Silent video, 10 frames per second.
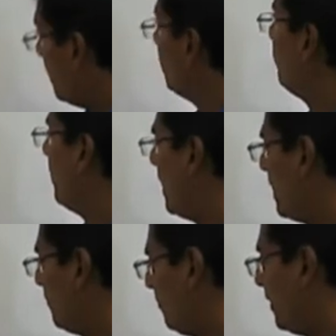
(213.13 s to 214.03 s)
And
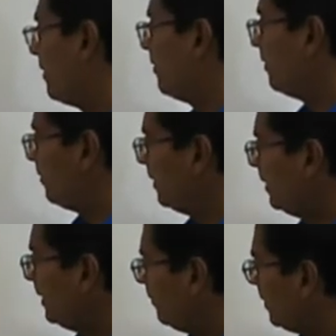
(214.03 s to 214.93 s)
5, 500.
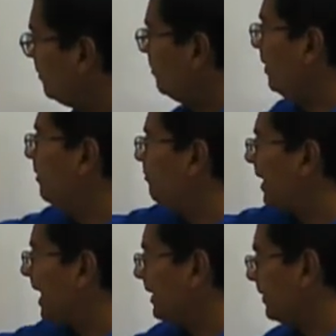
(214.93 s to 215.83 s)
We can see the
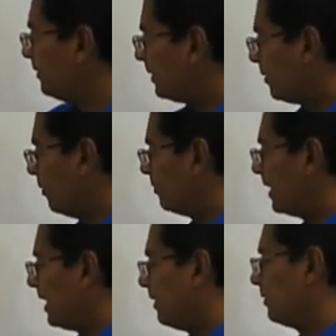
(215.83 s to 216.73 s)
value as it goes
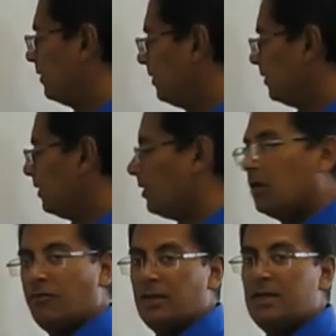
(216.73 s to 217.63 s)
down
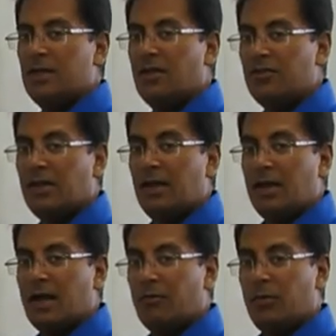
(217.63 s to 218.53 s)
over the years.
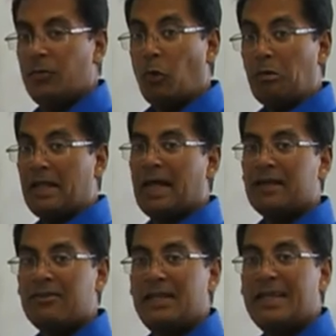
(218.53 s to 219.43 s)
And we would call that
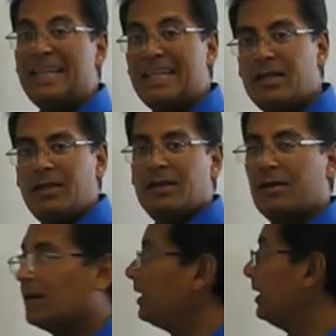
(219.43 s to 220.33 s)
actually a
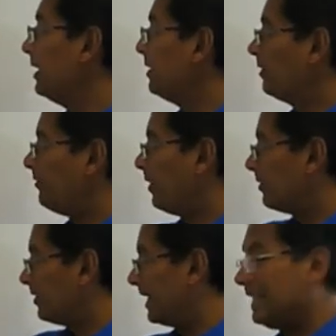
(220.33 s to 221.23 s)
linear
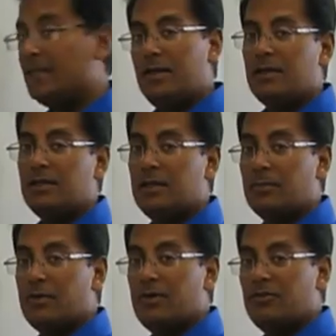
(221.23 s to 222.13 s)
function, a linear
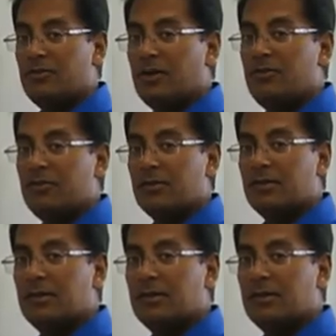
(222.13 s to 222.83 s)
depreciation.